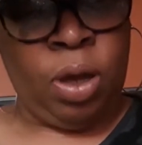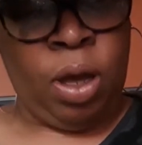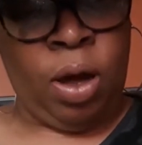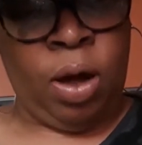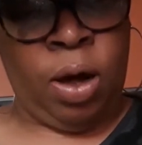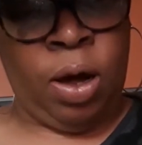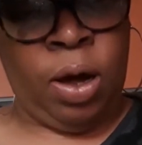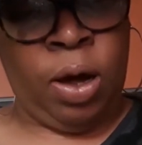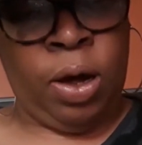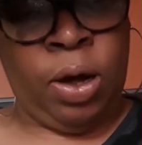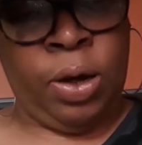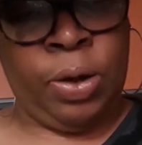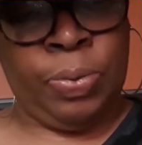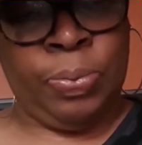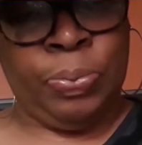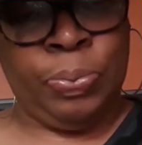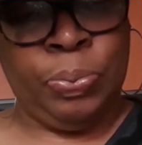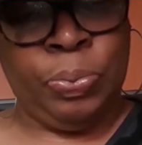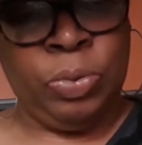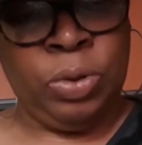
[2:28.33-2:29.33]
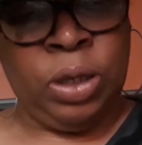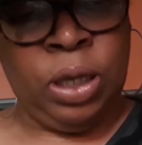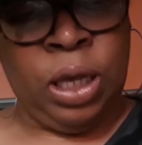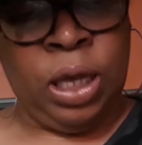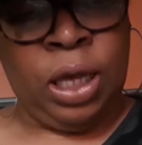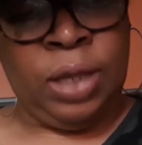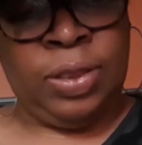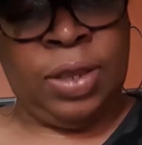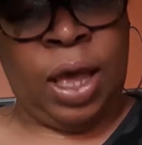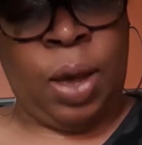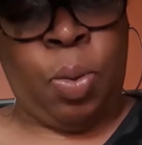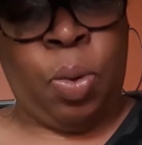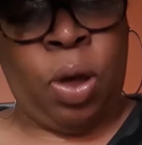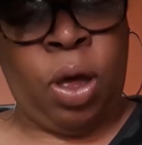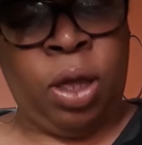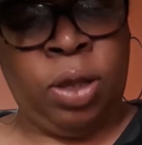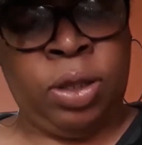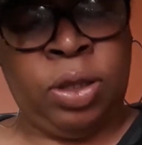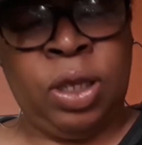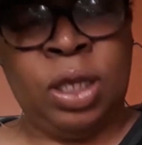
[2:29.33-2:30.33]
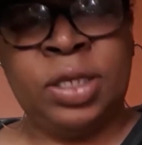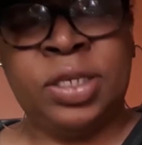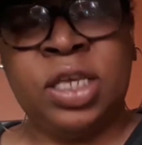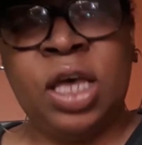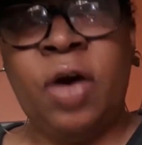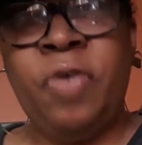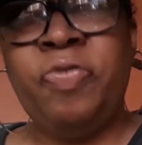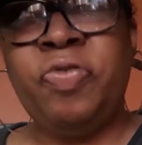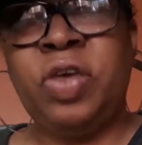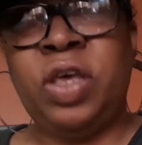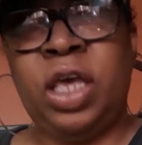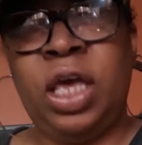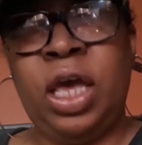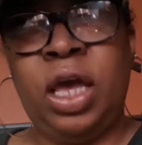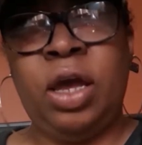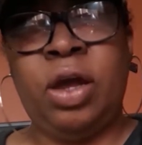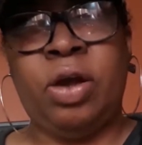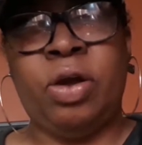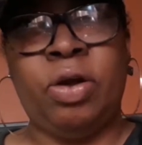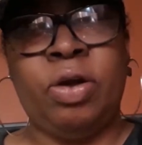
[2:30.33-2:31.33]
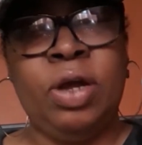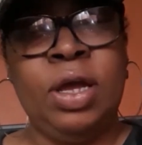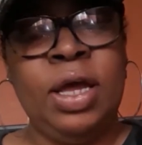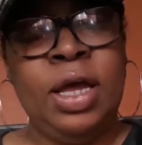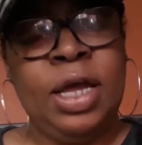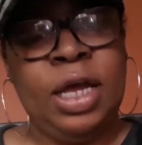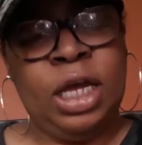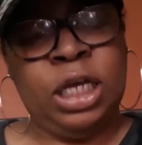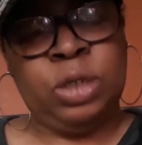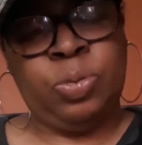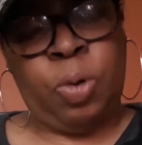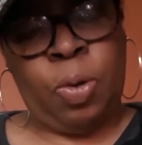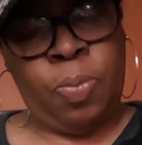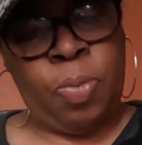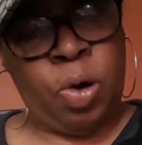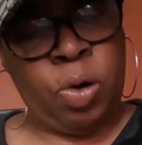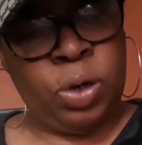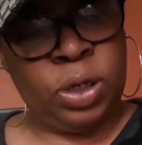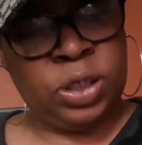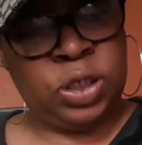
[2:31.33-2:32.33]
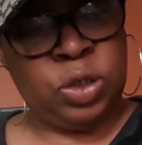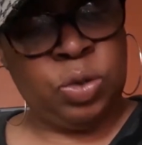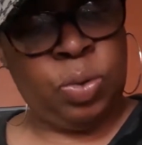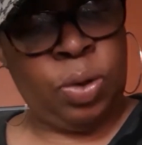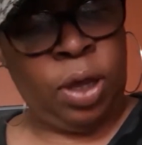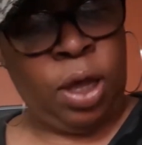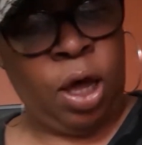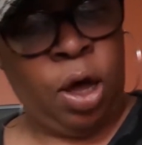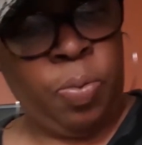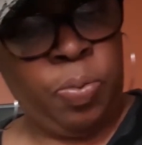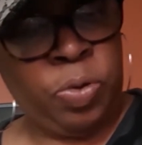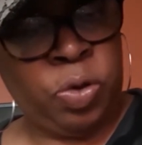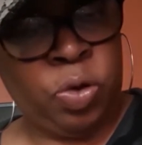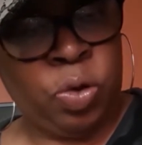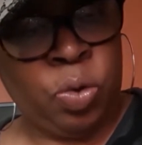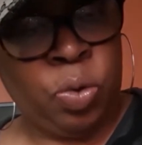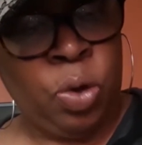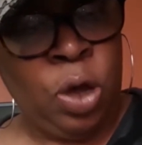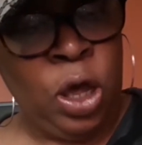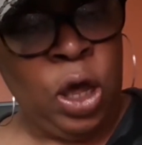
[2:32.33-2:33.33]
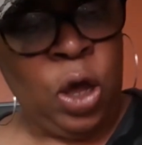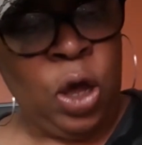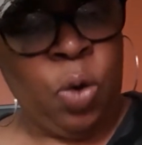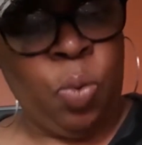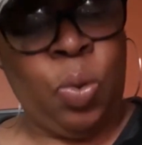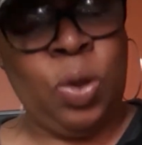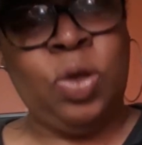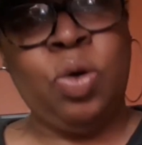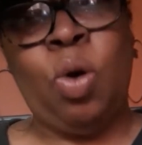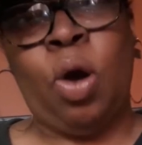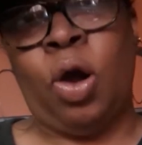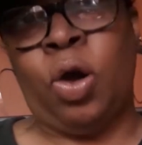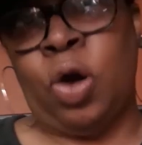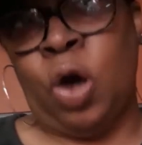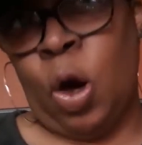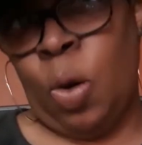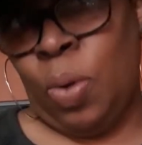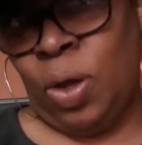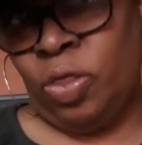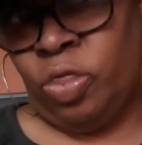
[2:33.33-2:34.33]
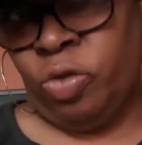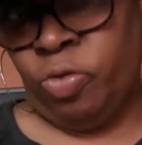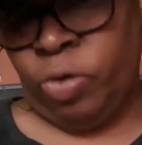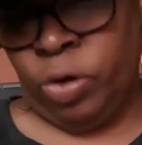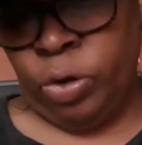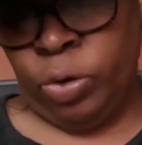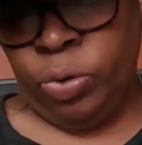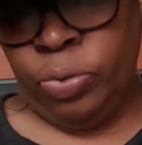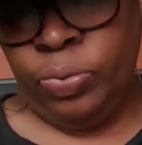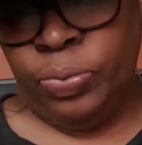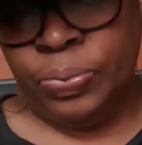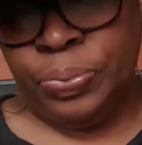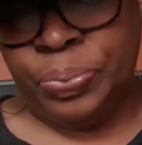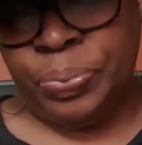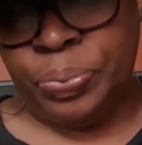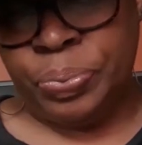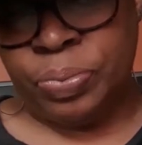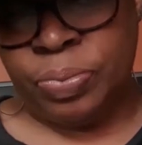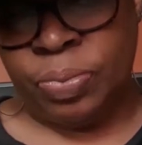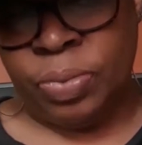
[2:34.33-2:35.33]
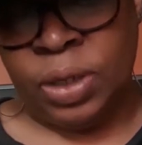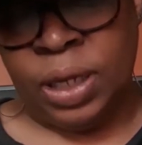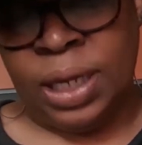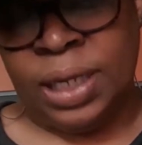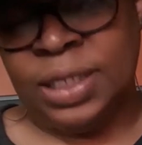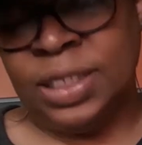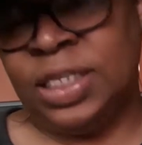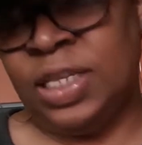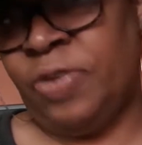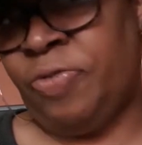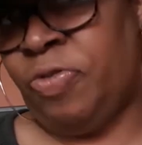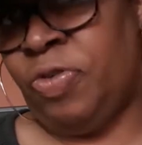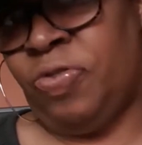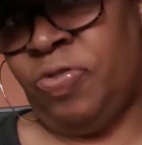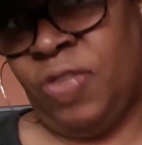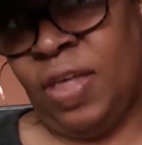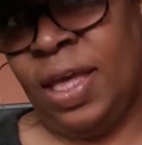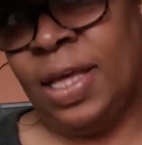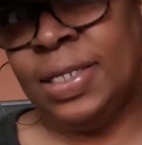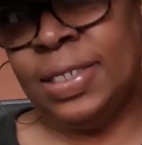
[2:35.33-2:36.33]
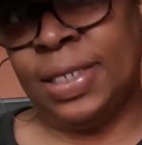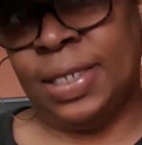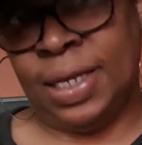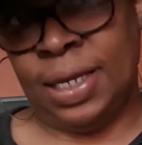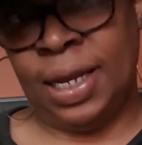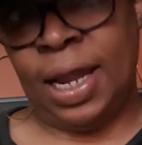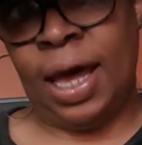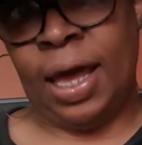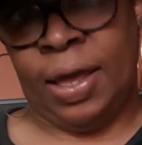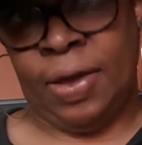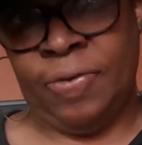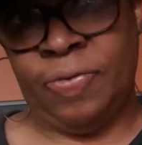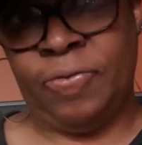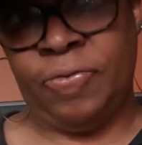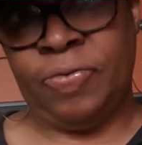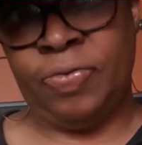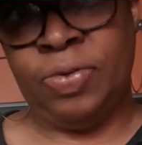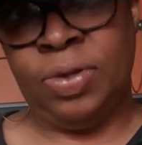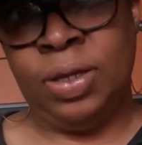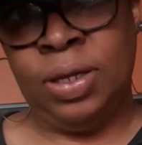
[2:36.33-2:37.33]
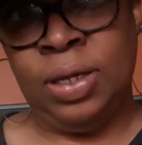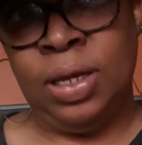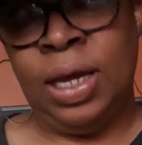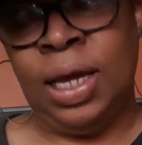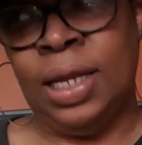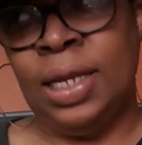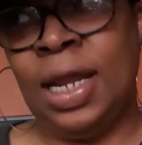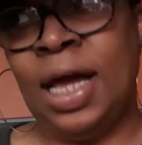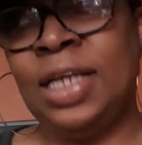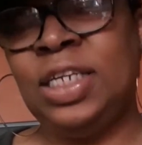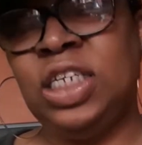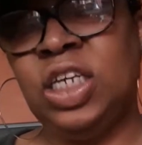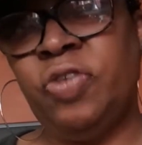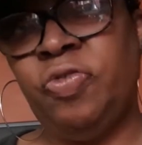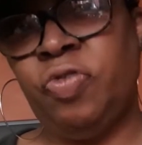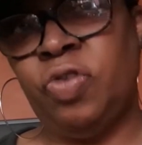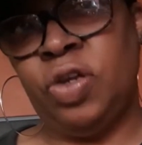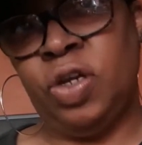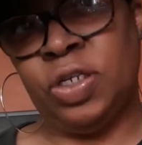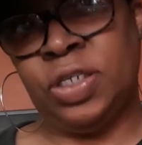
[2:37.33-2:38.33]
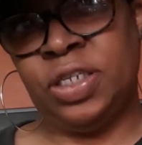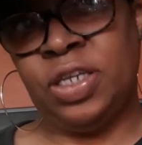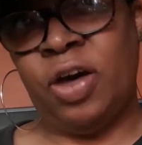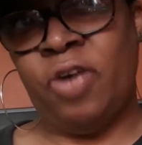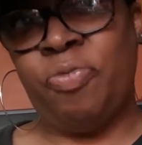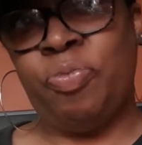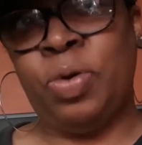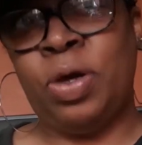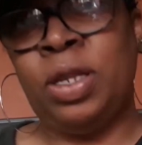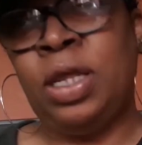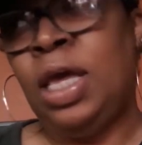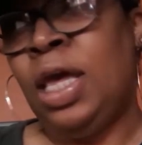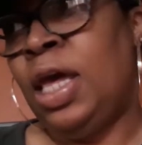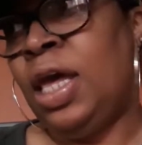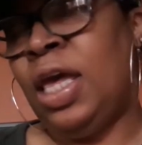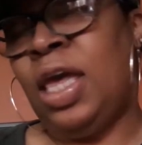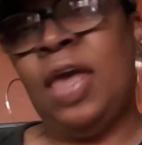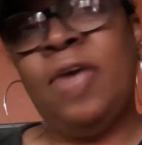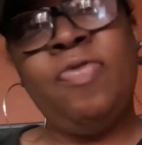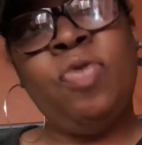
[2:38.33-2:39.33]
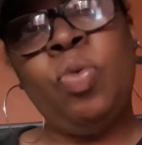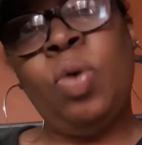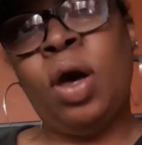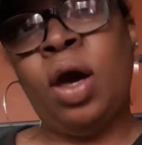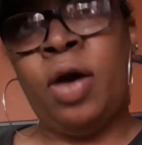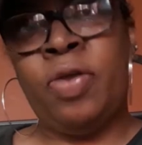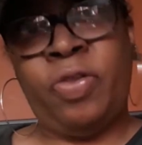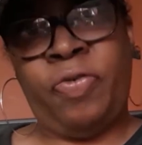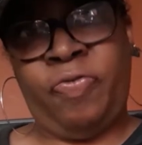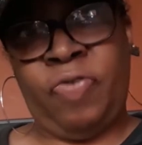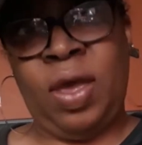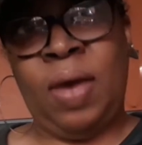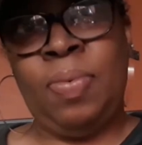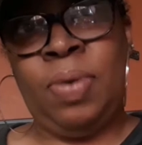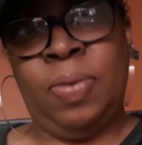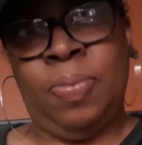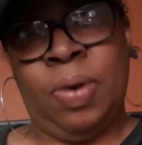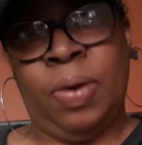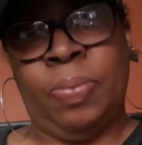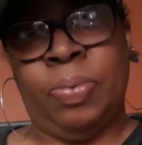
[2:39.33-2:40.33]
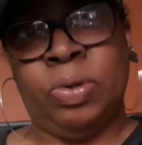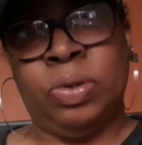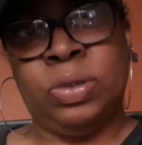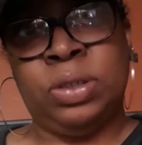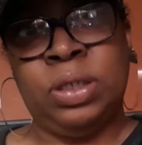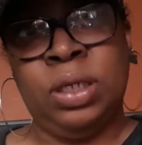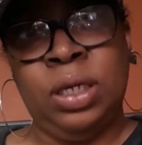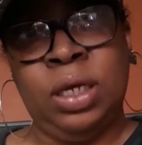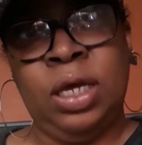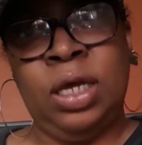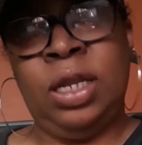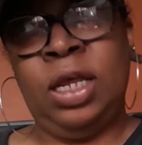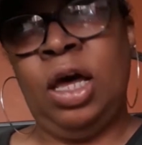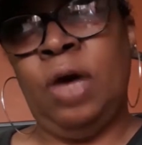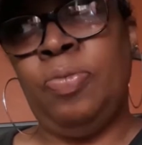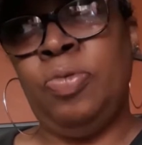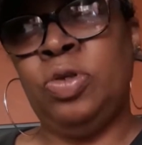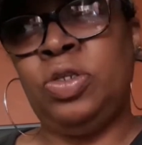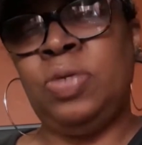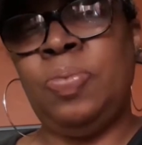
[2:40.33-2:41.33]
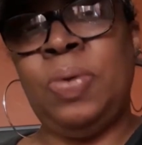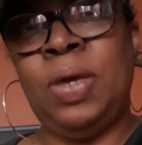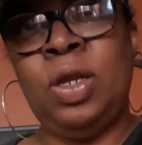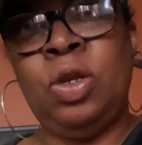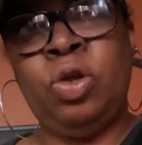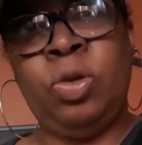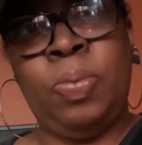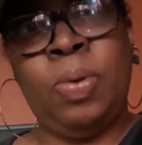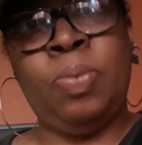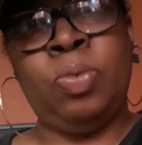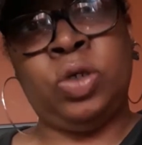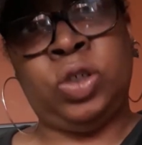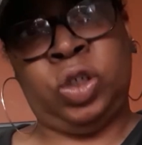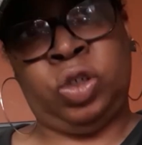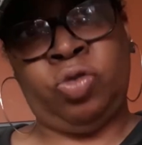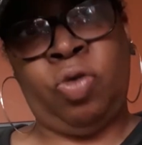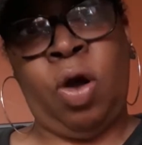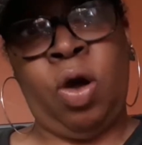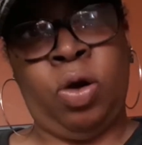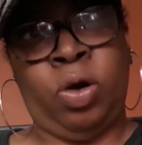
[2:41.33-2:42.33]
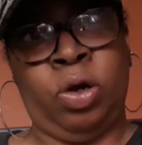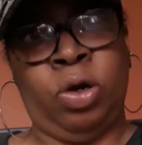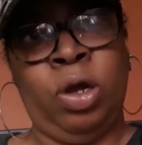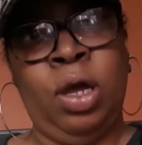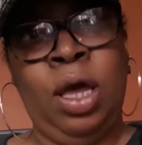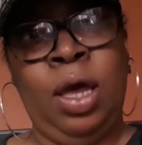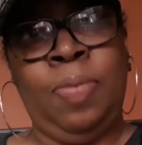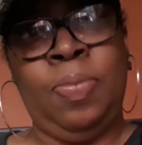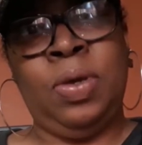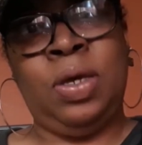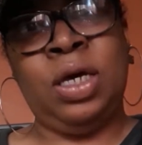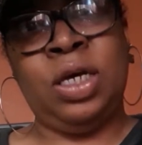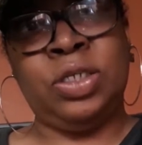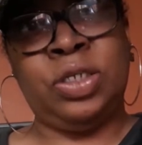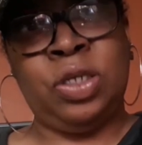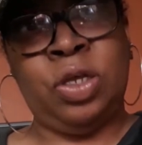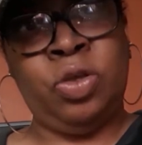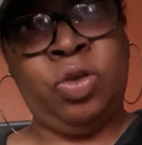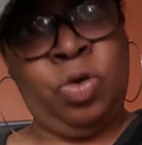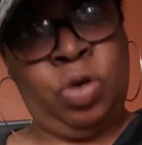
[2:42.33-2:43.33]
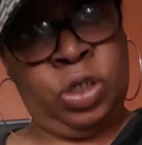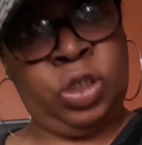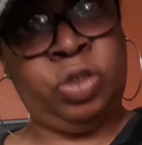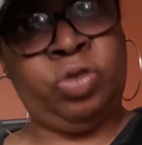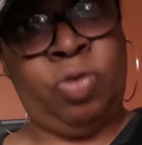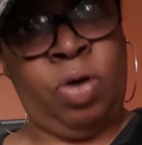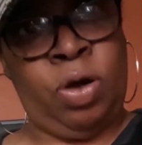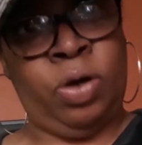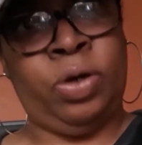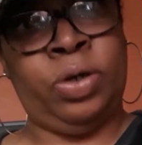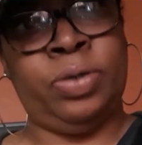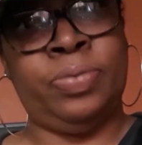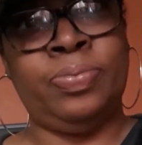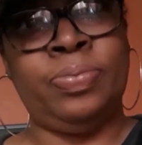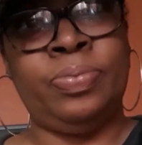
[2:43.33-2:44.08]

Um, they will self-care is promoted to help you when you are going through different things in your life. Not just for yourself, but even with other family members. It'll help you to be a little bit more stronger because you're stronger.